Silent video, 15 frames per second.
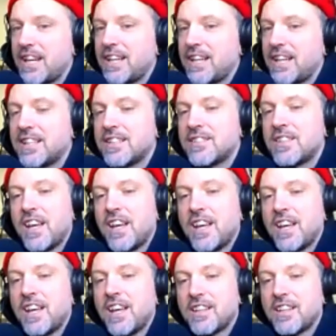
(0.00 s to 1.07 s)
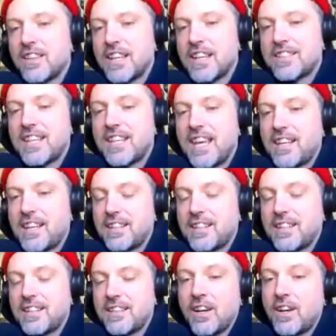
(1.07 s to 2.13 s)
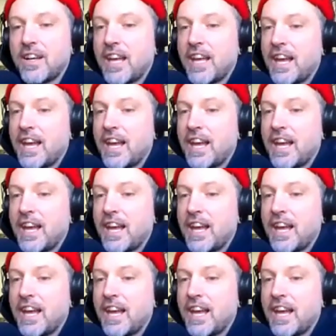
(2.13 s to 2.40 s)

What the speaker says: what we're saying is let's take